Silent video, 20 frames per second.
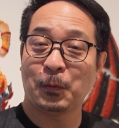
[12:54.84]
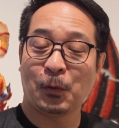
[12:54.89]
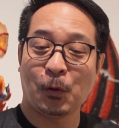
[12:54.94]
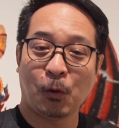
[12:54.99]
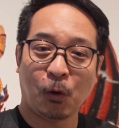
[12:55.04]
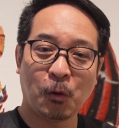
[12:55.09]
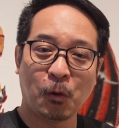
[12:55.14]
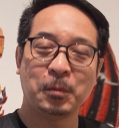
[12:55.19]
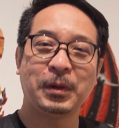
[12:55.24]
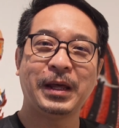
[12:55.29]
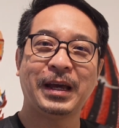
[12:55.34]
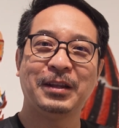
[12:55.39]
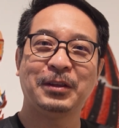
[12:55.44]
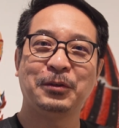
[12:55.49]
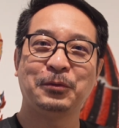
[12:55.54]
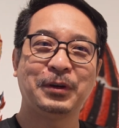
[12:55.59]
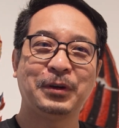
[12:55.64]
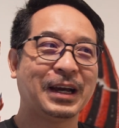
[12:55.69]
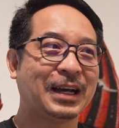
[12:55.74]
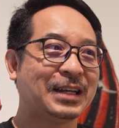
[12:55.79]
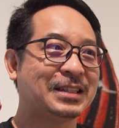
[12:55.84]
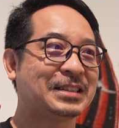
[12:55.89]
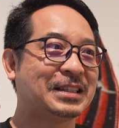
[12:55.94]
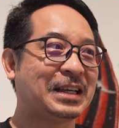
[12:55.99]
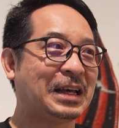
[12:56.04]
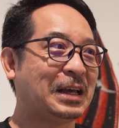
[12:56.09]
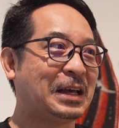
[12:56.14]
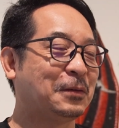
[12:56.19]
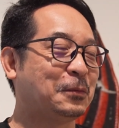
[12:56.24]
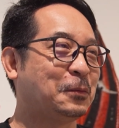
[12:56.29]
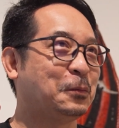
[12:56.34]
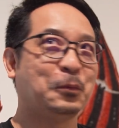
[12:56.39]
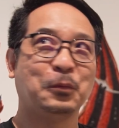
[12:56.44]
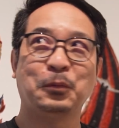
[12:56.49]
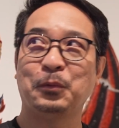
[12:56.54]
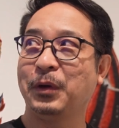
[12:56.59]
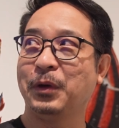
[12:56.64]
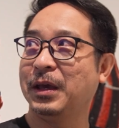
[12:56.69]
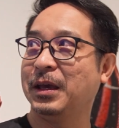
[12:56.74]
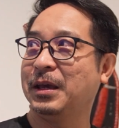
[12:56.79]
hope that you guys are
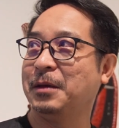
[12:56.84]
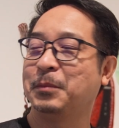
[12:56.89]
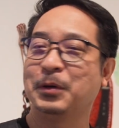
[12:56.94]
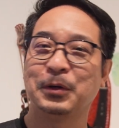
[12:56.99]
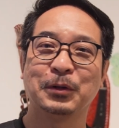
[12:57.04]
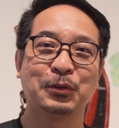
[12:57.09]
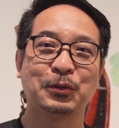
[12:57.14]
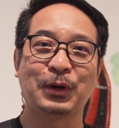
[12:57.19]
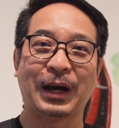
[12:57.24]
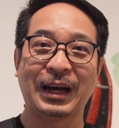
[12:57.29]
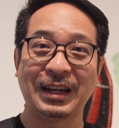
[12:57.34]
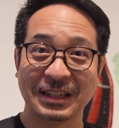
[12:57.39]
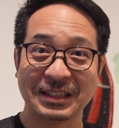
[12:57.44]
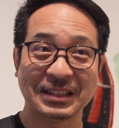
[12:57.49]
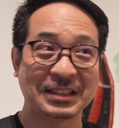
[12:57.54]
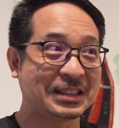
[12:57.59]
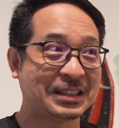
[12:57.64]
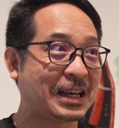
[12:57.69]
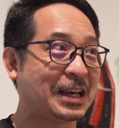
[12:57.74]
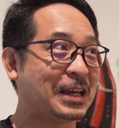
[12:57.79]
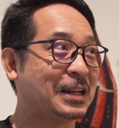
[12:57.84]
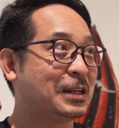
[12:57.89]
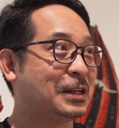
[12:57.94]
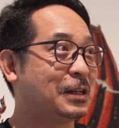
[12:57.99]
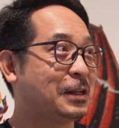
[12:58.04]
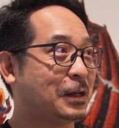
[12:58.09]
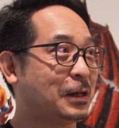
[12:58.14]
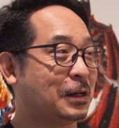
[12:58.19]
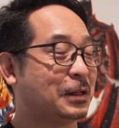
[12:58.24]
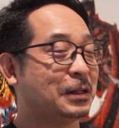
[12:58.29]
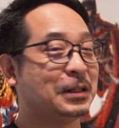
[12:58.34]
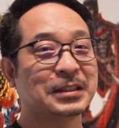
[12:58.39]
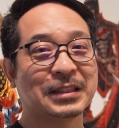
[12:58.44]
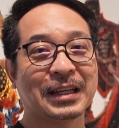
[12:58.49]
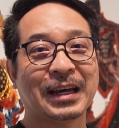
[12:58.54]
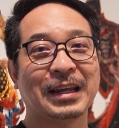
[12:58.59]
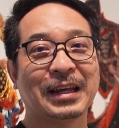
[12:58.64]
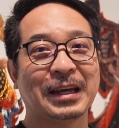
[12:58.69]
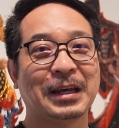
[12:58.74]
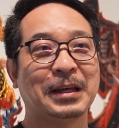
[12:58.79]
able to understand this
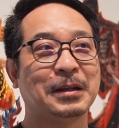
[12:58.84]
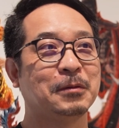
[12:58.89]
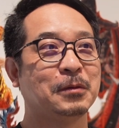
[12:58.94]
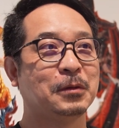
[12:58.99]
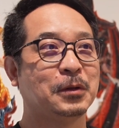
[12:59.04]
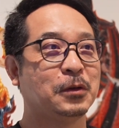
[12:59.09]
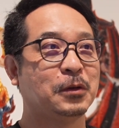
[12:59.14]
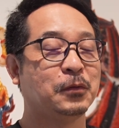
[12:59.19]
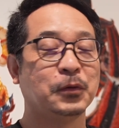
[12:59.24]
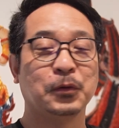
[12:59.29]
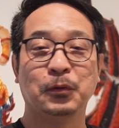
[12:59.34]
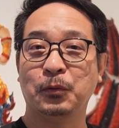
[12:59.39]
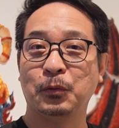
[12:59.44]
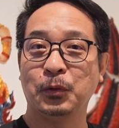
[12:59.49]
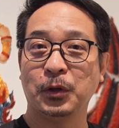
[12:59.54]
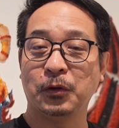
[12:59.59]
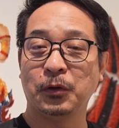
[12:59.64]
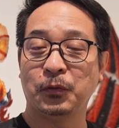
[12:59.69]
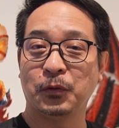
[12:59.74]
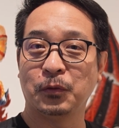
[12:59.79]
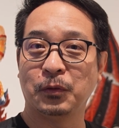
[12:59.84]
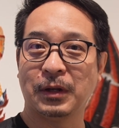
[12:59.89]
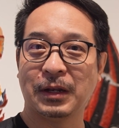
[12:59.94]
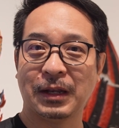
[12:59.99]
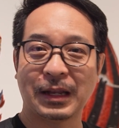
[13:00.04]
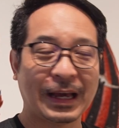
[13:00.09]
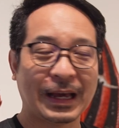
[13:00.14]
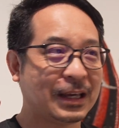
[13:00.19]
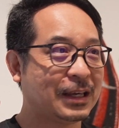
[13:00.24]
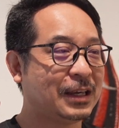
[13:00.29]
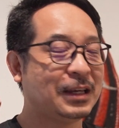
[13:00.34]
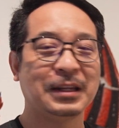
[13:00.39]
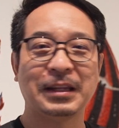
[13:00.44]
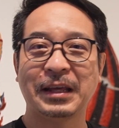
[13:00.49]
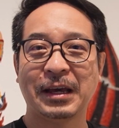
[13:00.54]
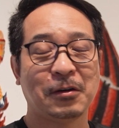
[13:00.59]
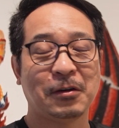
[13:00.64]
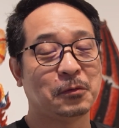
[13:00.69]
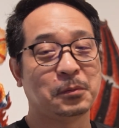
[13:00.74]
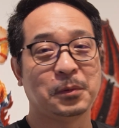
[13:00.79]
art, and if you like it,
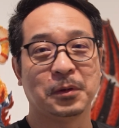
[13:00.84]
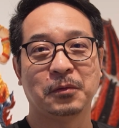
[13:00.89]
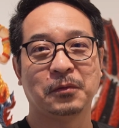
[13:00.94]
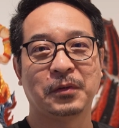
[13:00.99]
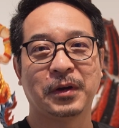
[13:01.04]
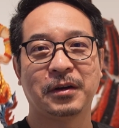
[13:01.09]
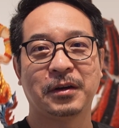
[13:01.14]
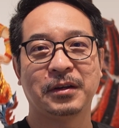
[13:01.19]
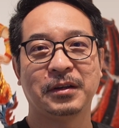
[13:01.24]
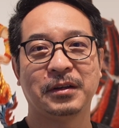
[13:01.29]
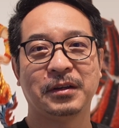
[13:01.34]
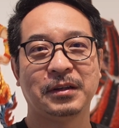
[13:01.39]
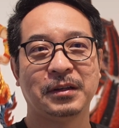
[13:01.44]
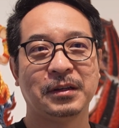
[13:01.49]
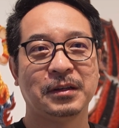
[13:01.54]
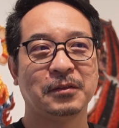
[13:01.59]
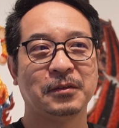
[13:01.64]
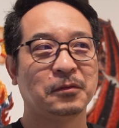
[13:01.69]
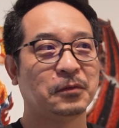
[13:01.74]
that will be very,